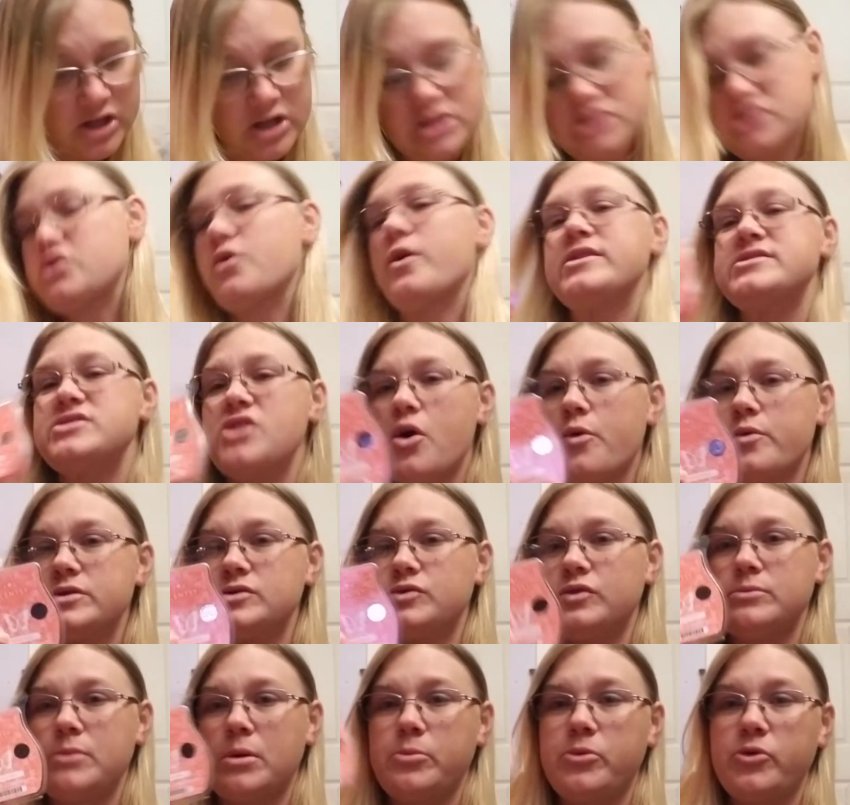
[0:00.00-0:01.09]
So as always,
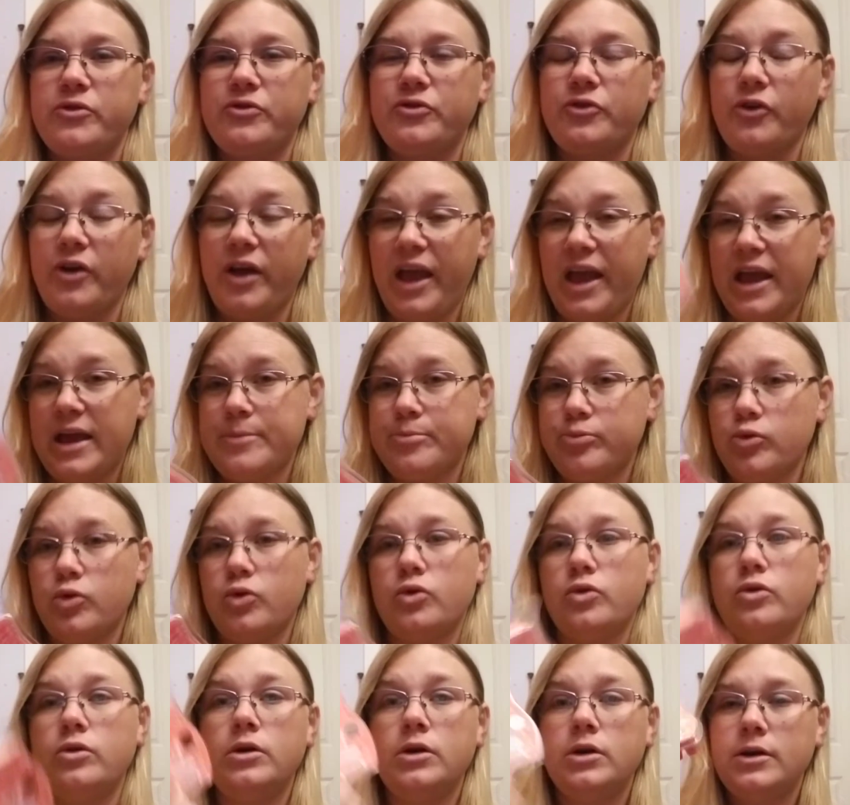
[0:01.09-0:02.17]
remember for
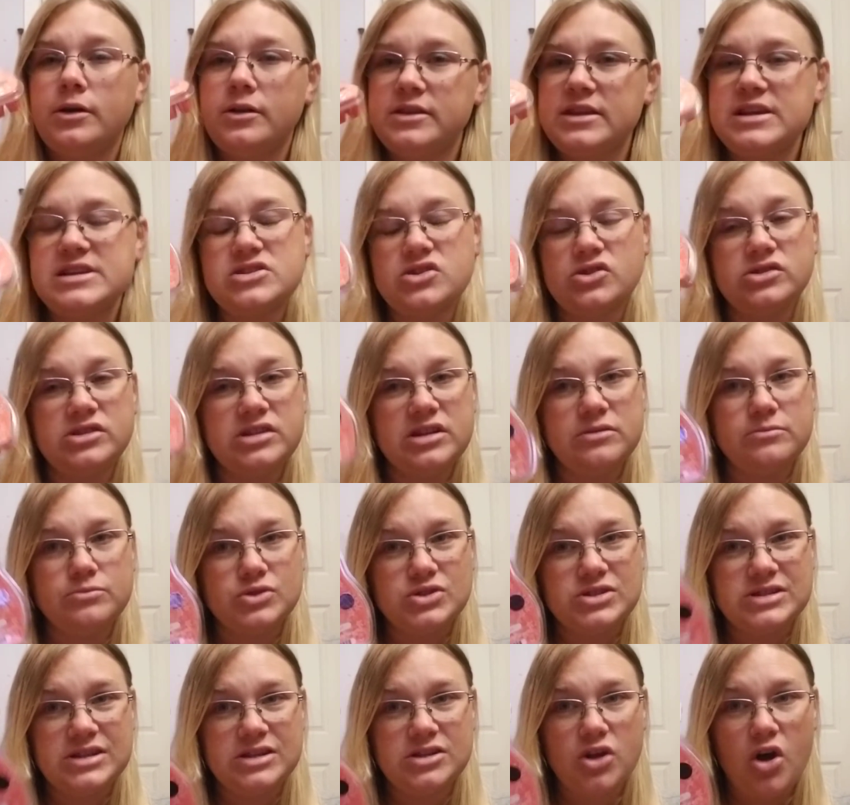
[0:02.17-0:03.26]
April, these are
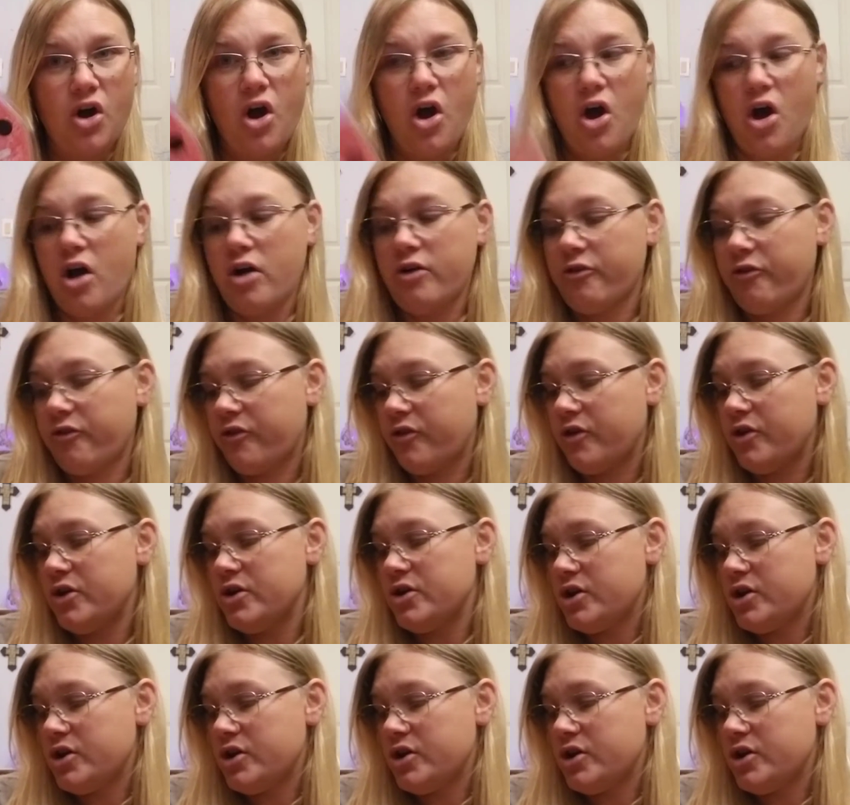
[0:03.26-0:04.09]
10% off.